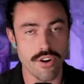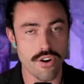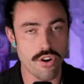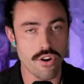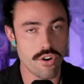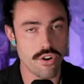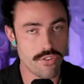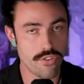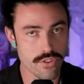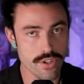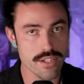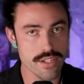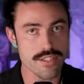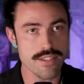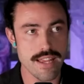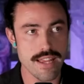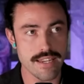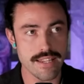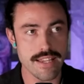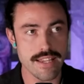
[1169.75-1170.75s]

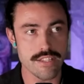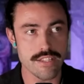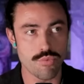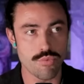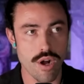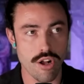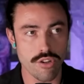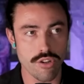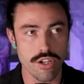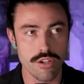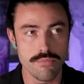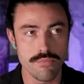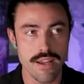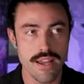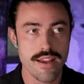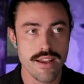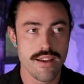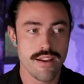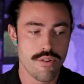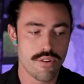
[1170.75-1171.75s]
overextending his
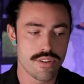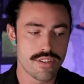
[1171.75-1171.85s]
welcome